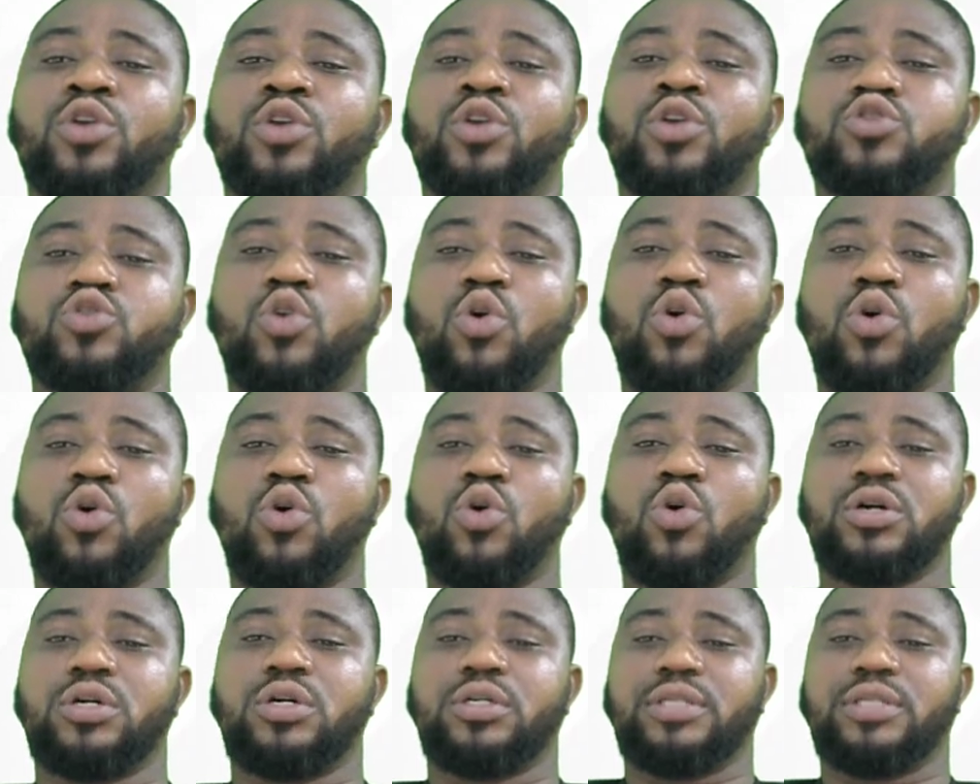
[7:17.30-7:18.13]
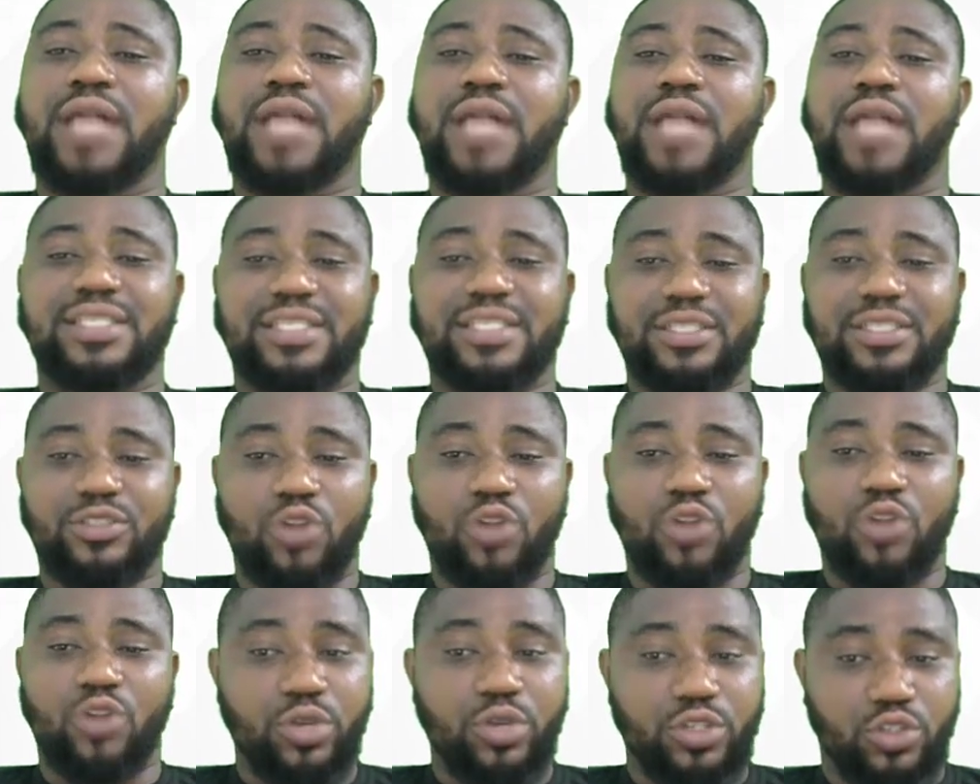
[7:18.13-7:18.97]
So that's
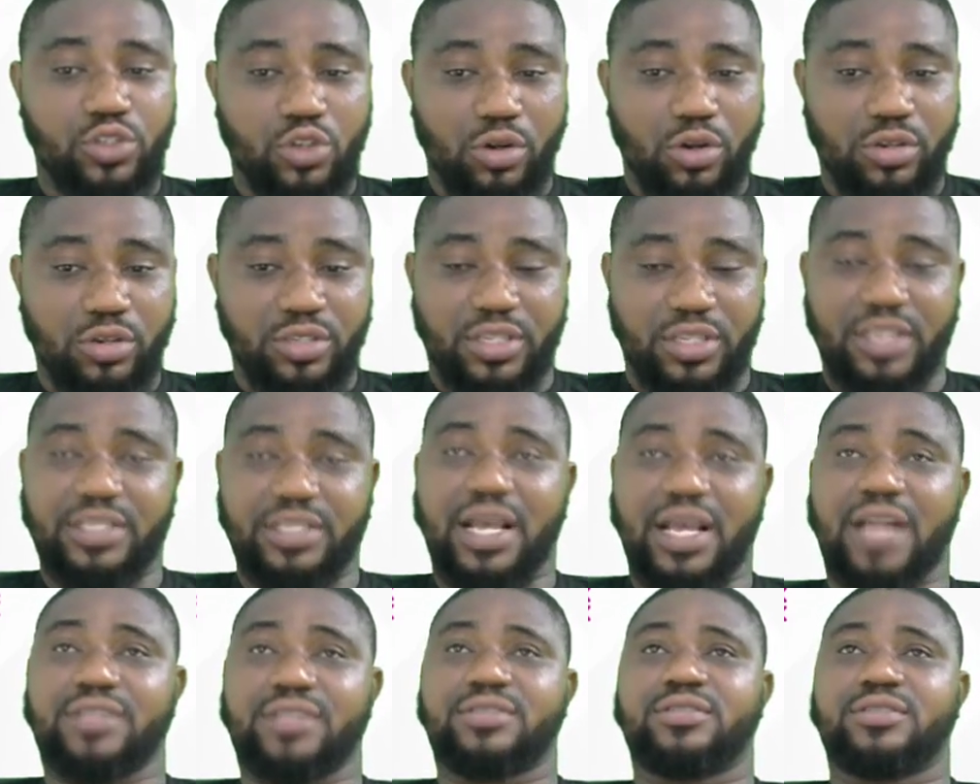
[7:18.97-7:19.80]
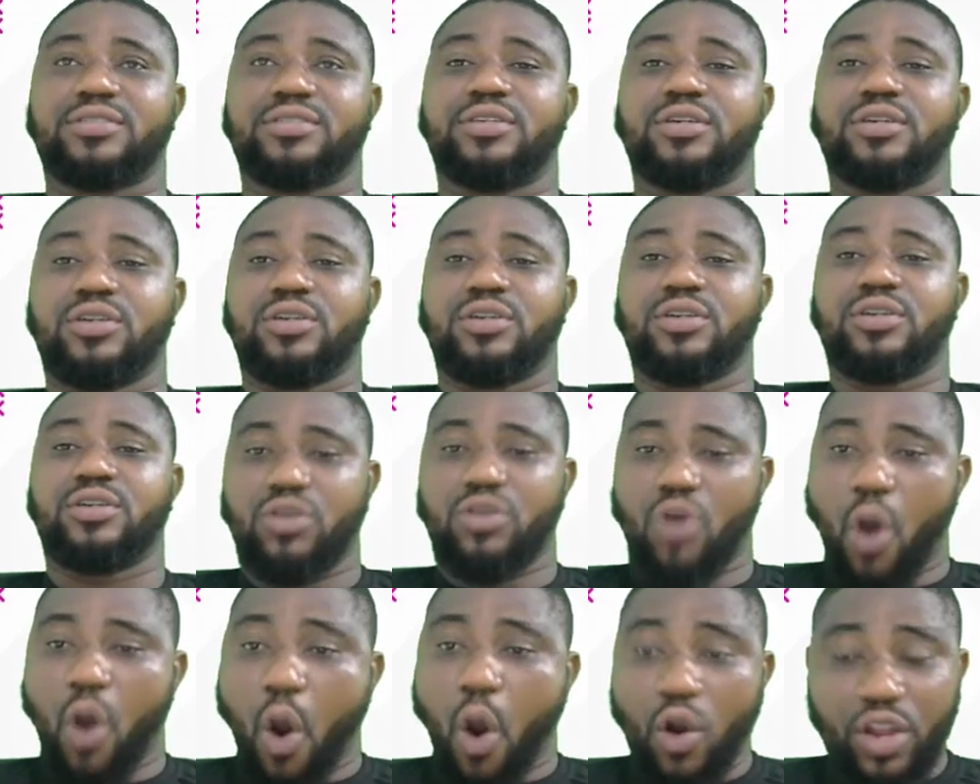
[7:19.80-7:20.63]
Darwin's theory states that
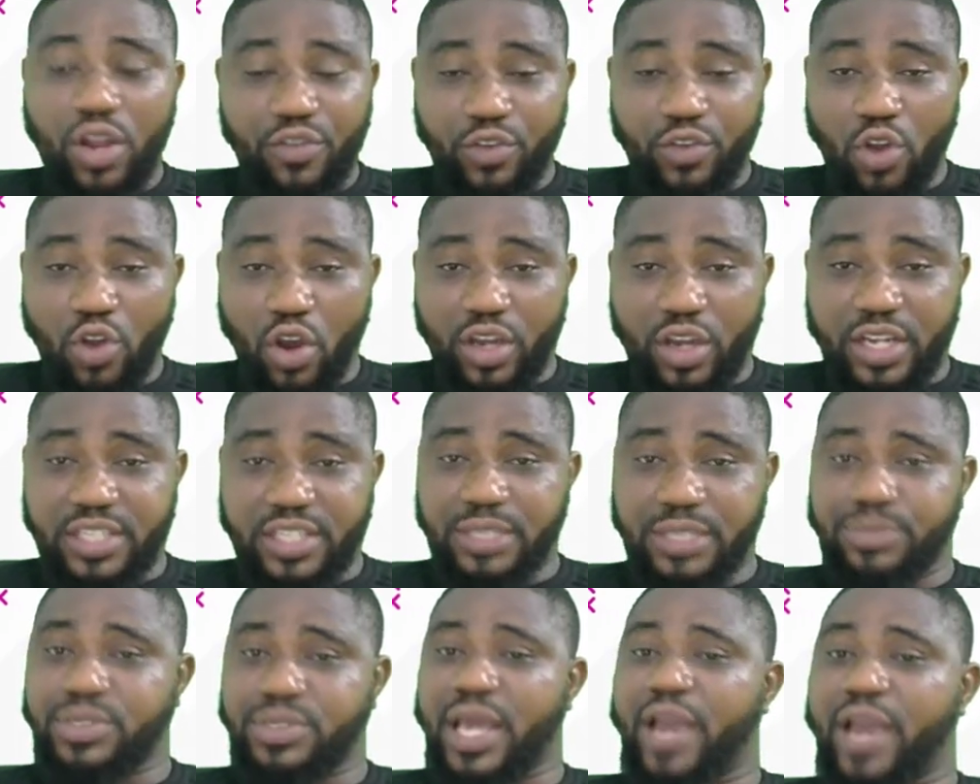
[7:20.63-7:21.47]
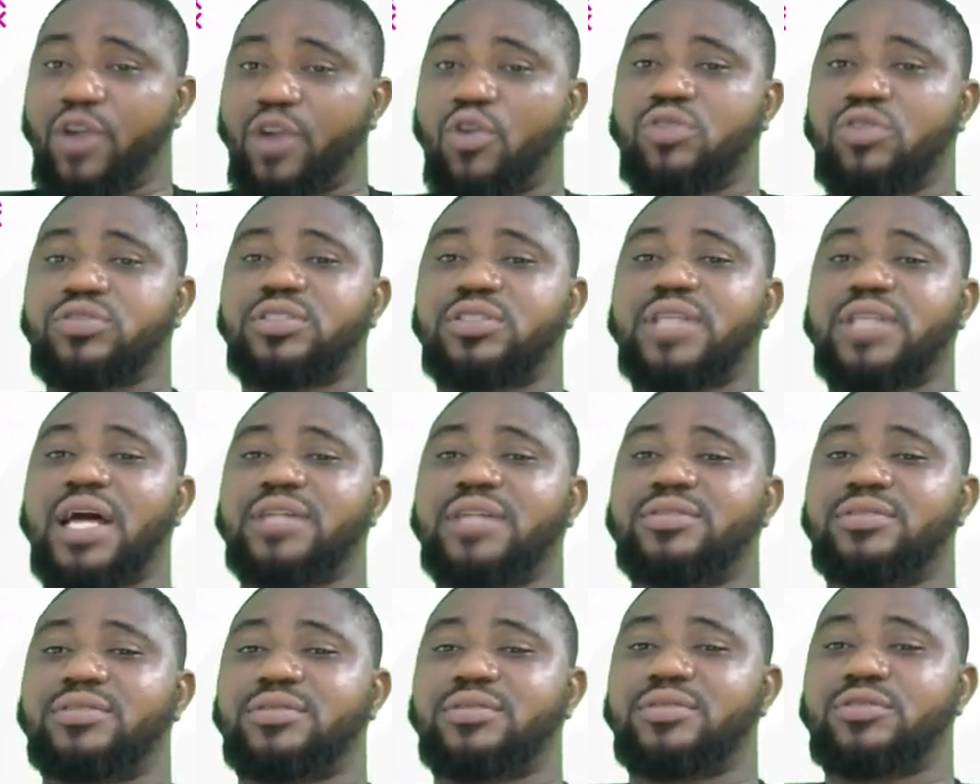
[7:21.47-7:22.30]
all living organisms are in
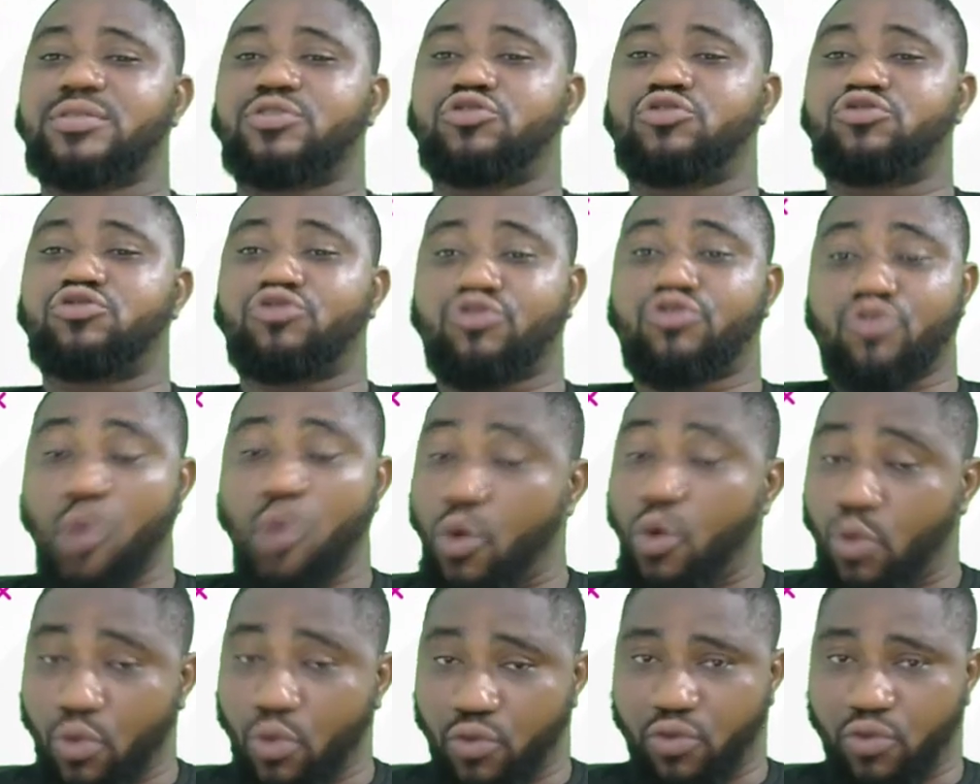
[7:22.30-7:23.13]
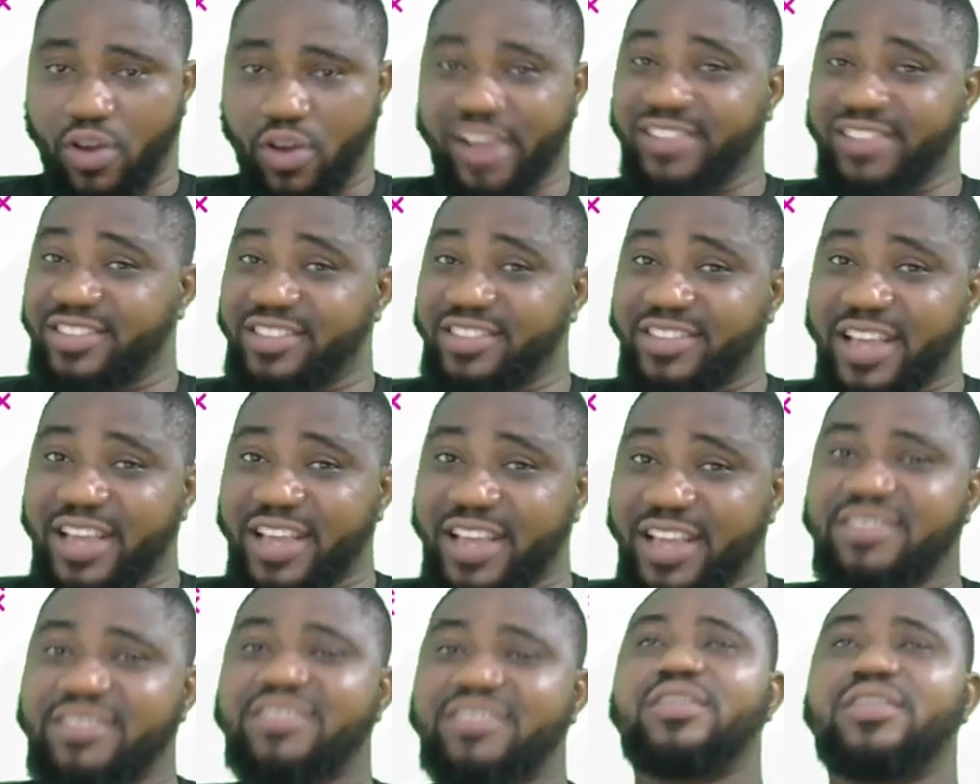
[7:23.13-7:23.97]
constant struggle for
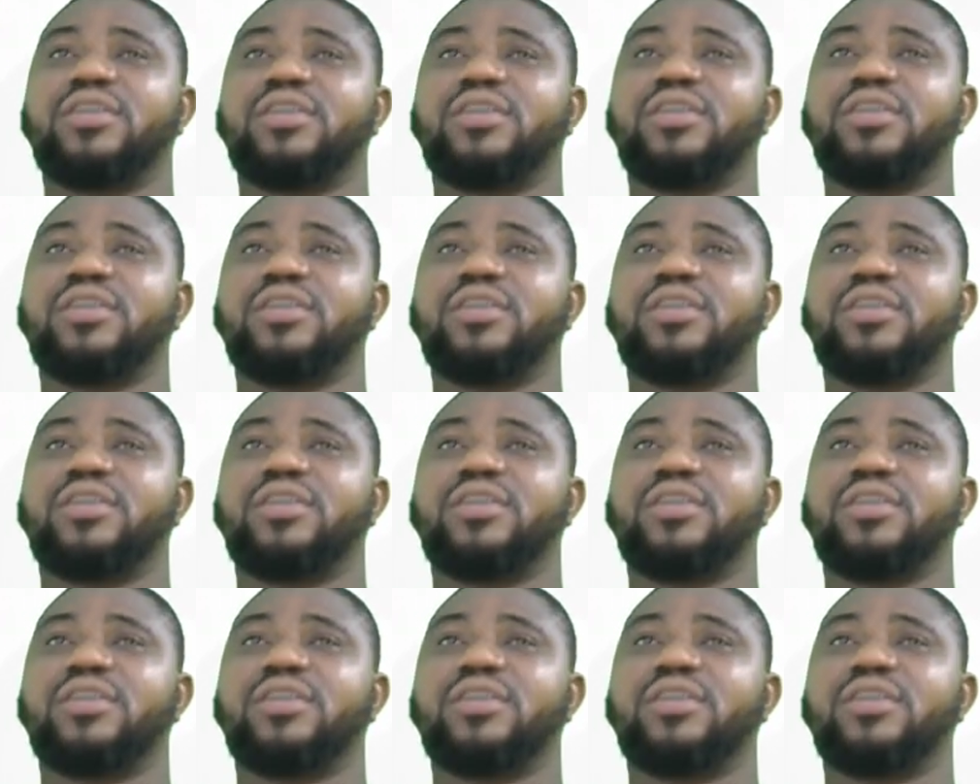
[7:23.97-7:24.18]
existence.